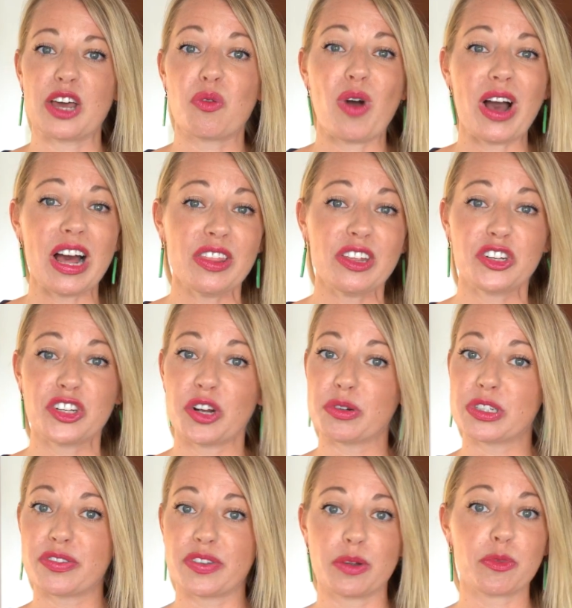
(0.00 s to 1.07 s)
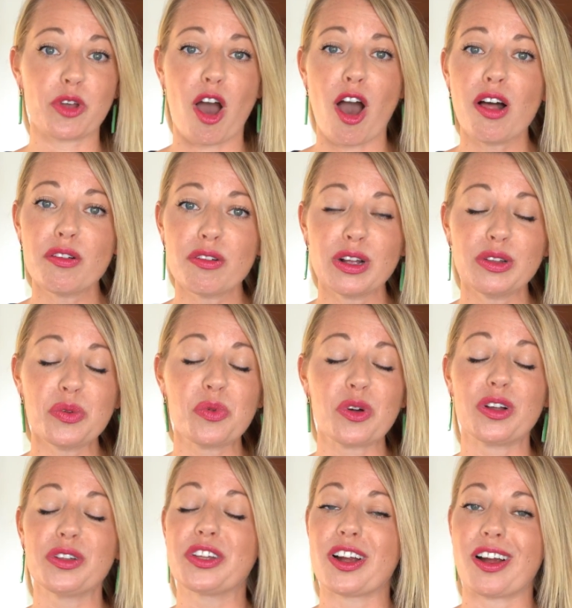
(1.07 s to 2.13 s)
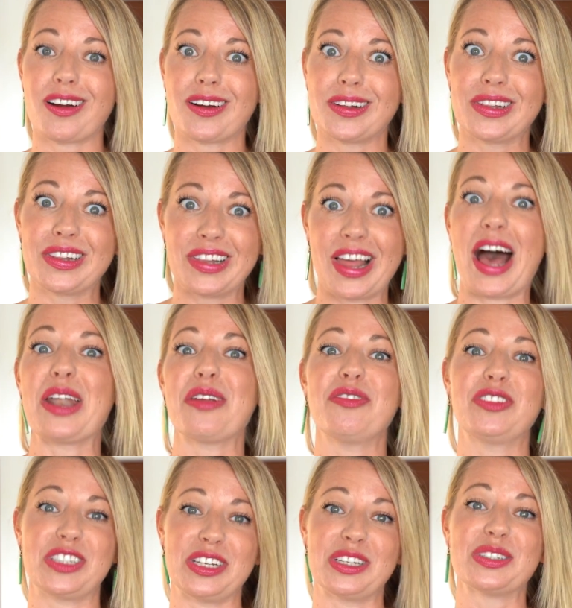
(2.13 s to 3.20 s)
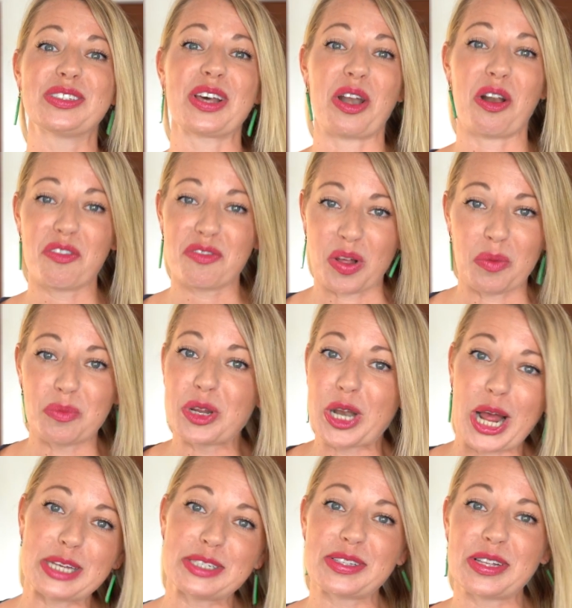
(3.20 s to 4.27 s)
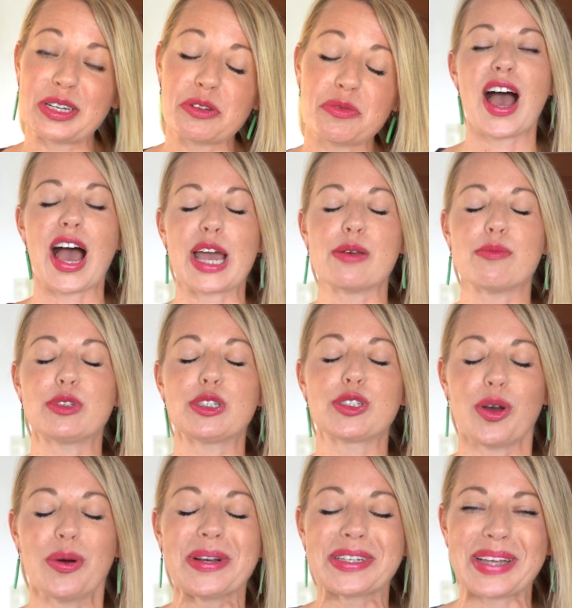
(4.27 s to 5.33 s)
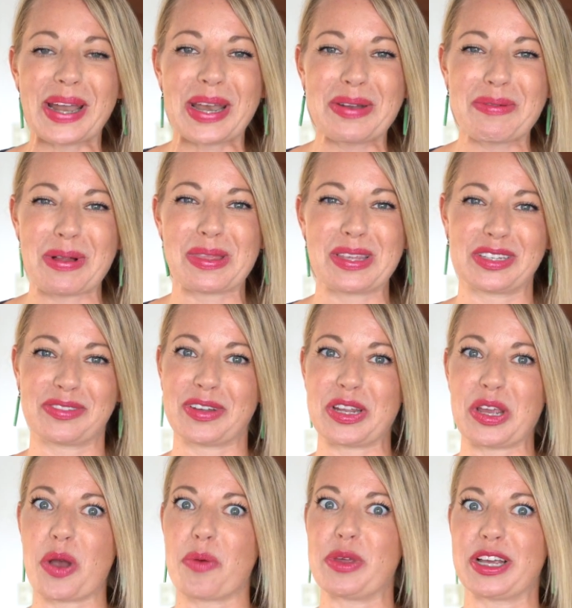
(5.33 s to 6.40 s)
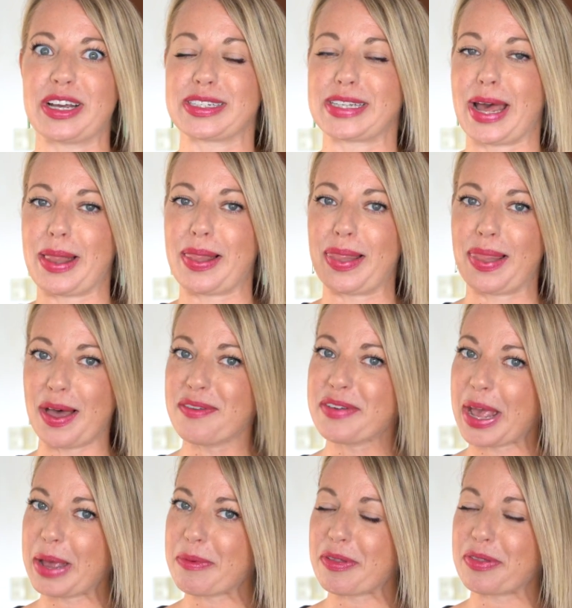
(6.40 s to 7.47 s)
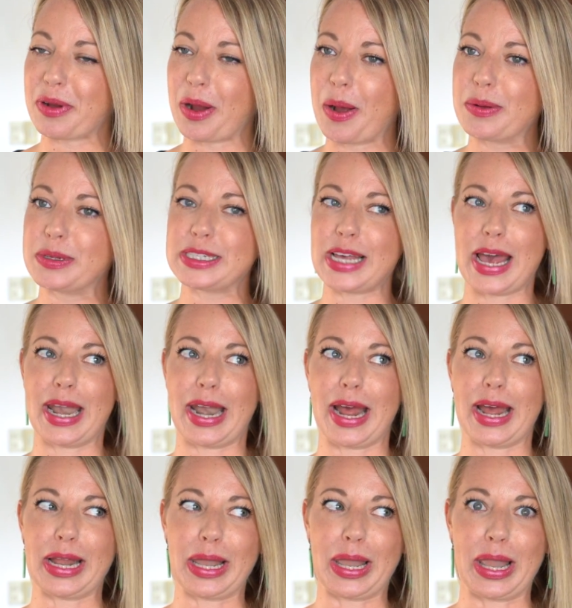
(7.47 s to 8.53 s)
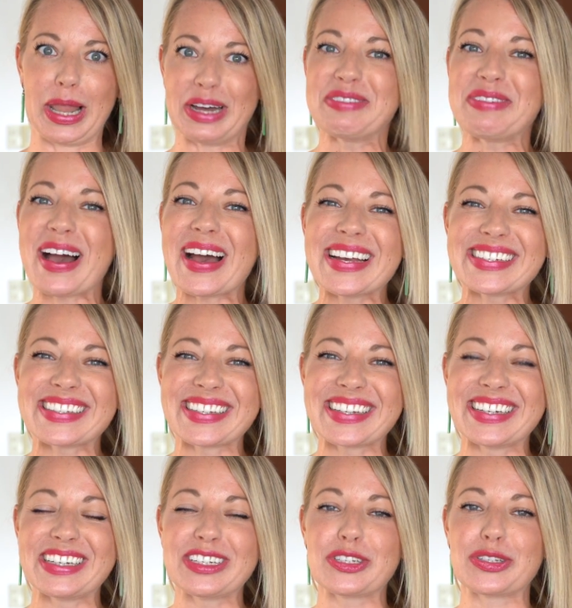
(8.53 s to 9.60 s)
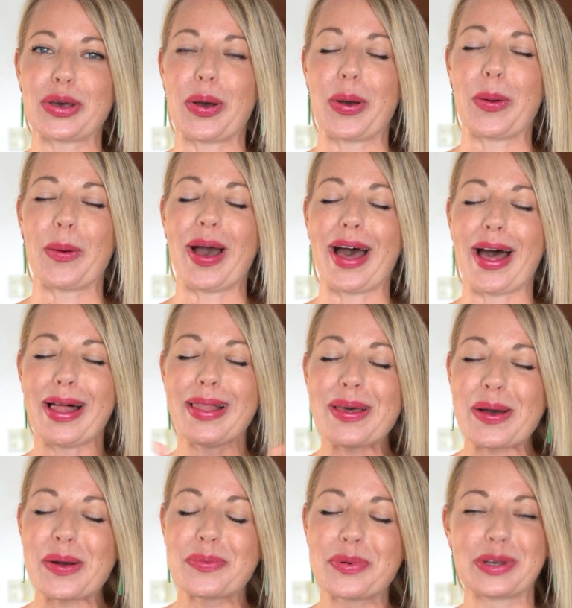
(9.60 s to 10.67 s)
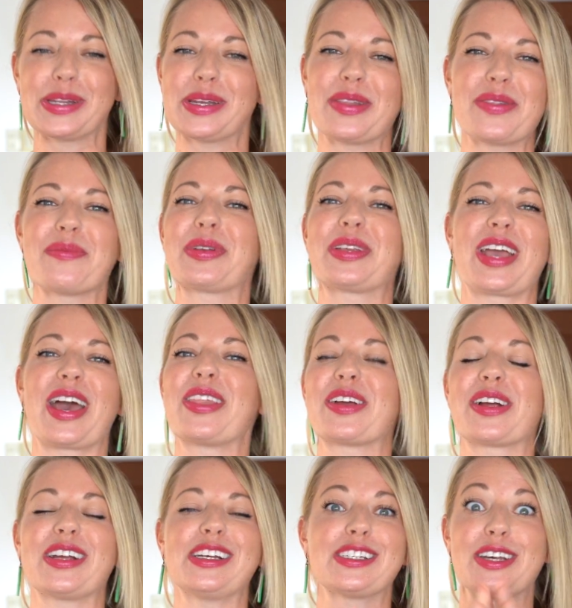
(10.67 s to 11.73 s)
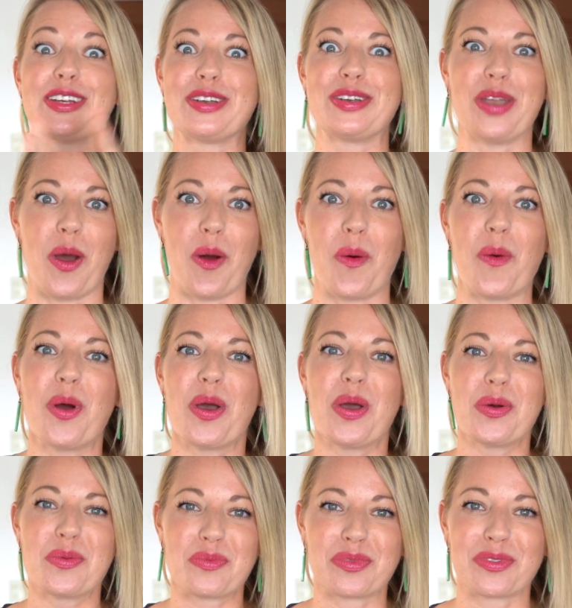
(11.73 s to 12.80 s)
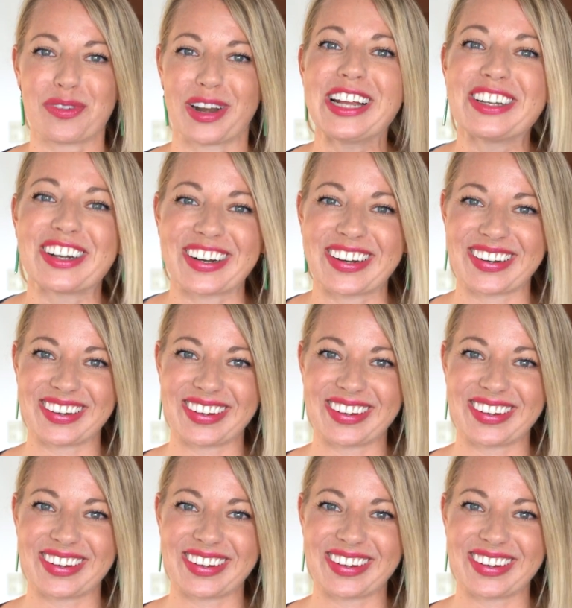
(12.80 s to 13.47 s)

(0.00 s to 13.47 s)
And while this show is filmed all around the world, there are a lot of scenes that are filmed in Iceland. I am so excited about this video because I love Game of Thrones and I love Iceland, so hello, putting them together is a no-brainer.